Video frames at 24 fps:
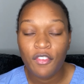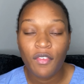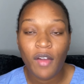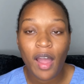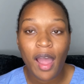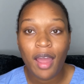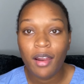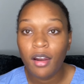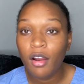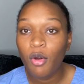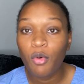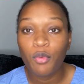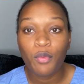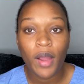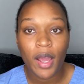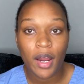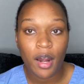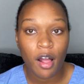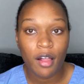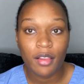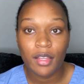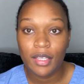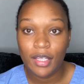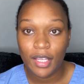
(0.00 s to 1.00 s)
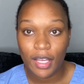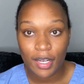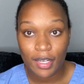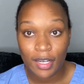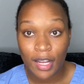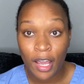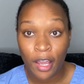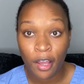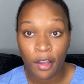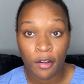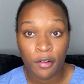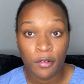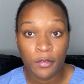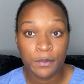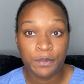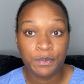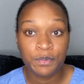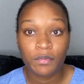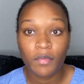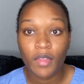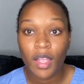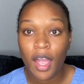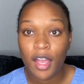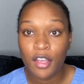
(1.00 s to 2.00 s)
I don't write all of that down
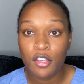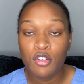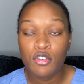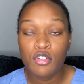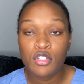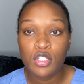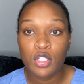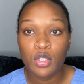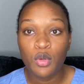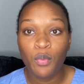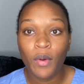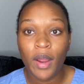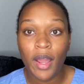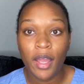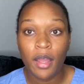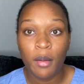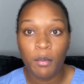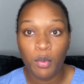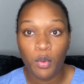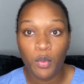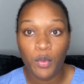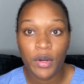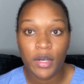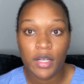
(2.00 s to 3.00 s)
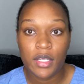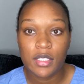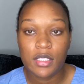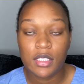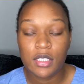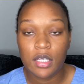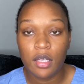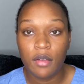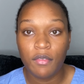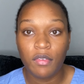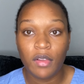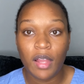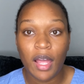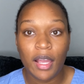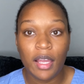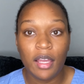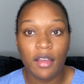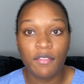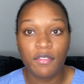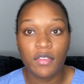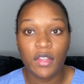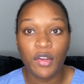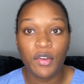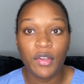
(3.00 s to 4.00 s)
I usually write important stuff like
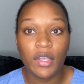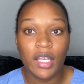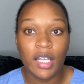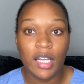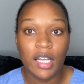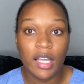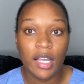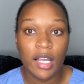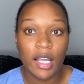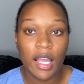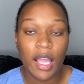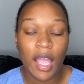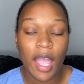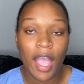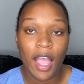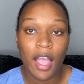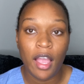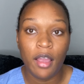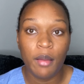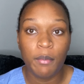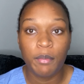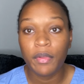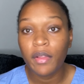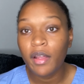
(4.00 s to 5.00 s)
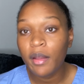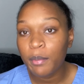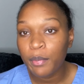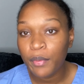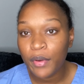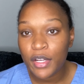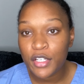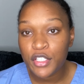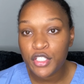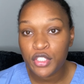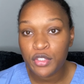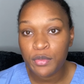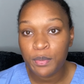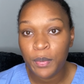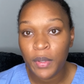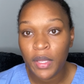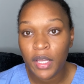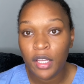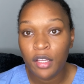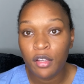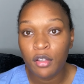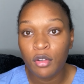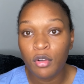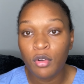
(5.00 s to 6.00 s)
if they're getting a blood pressure
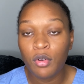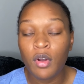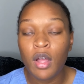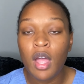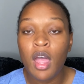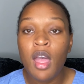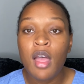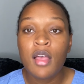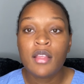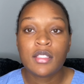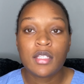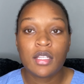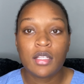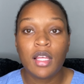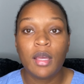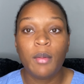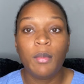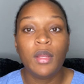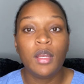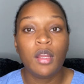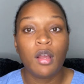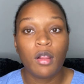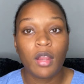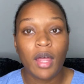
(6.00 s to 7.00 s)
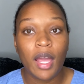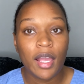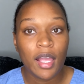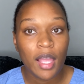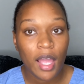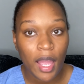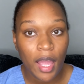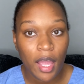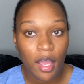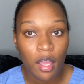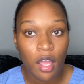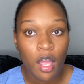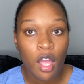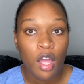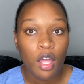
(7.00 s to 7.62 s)
pill to let me know like, hey,